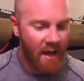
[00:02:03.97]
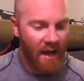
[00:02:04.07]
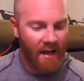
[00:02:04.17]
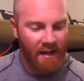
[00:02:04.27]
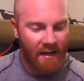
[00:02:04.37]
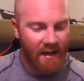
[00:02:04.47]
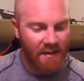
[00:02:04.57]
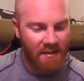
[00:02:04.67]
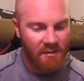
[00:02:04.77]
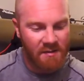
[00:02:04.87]
And I
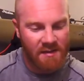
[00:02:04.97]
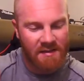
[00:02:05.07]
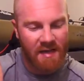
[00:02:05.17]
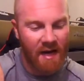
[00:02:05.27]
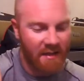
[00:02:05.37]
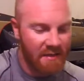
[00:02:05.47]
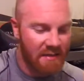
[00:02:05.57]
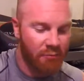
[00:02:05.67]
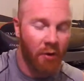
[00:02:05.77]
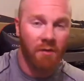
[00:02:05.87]
like to use these tiny
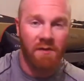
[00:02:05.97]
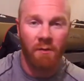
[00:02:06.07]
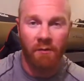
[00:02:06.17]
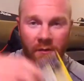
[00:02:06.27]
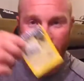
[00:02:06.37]
Spro swivels.